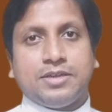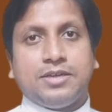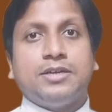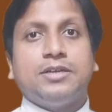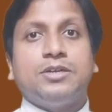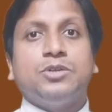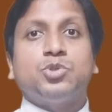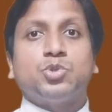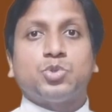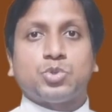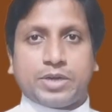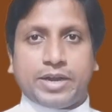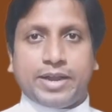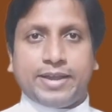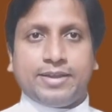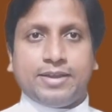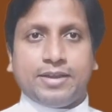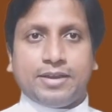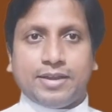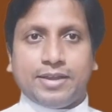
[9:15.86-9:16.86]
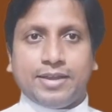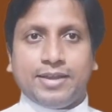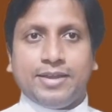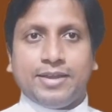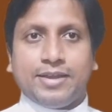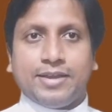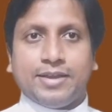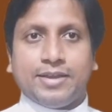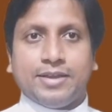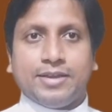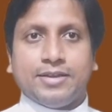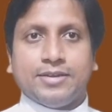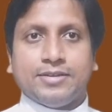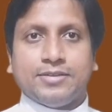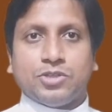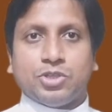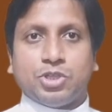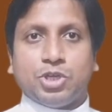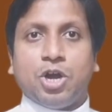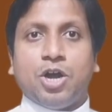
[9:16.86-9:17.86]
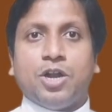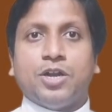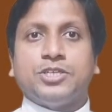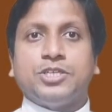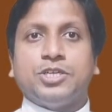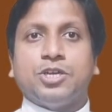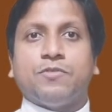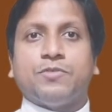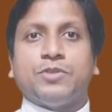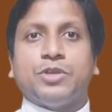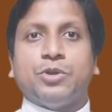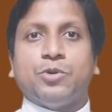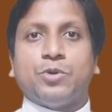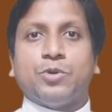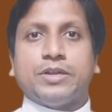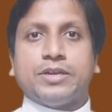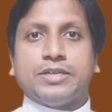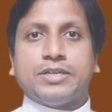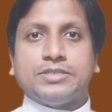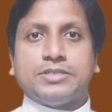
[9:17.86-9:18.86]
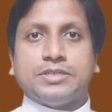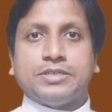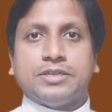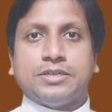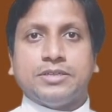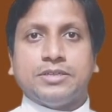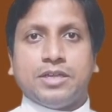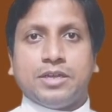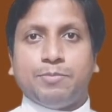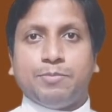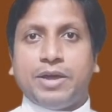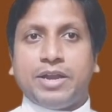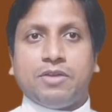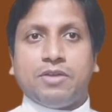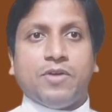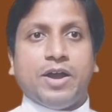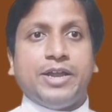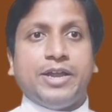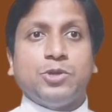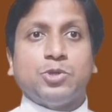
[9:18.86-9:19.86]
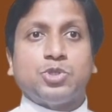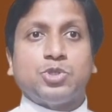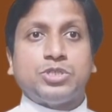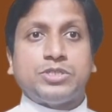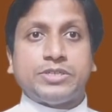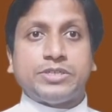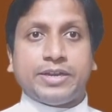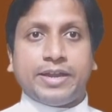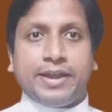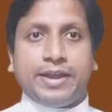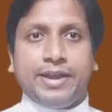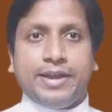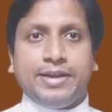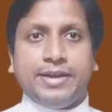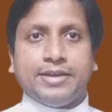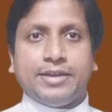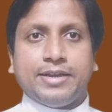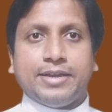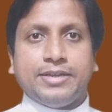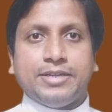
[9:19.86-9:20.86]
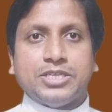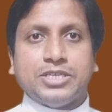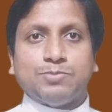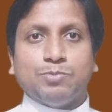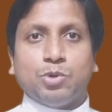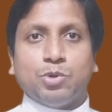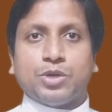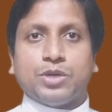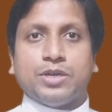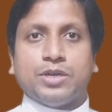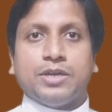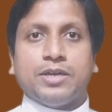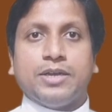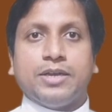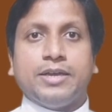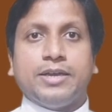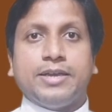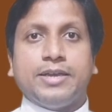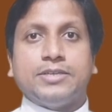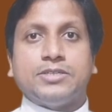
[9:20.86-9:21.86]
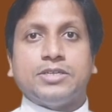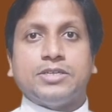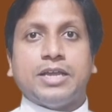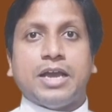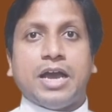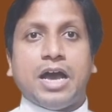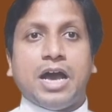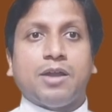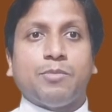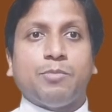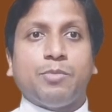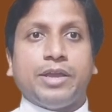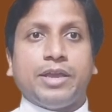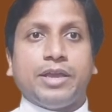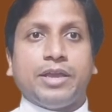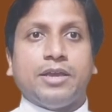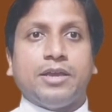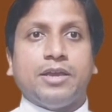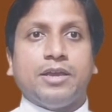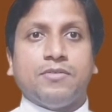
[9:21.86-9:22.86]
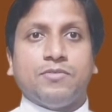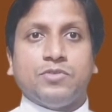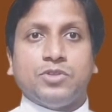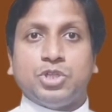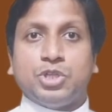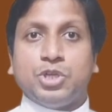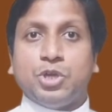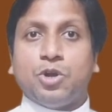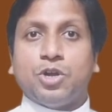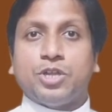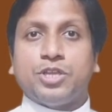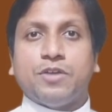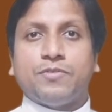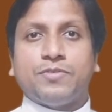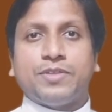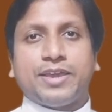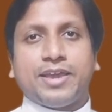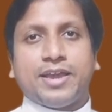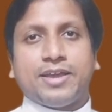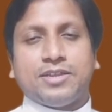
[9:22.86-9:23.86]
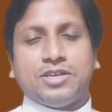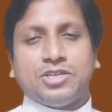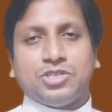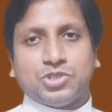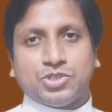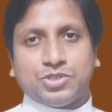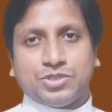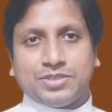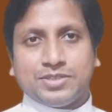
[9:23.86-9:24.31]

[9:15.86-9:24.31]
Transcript: Strikingly, the theology of the Eucharist that Mar Ivanios shared in this book is in harmony with the theology of the Catholic Church.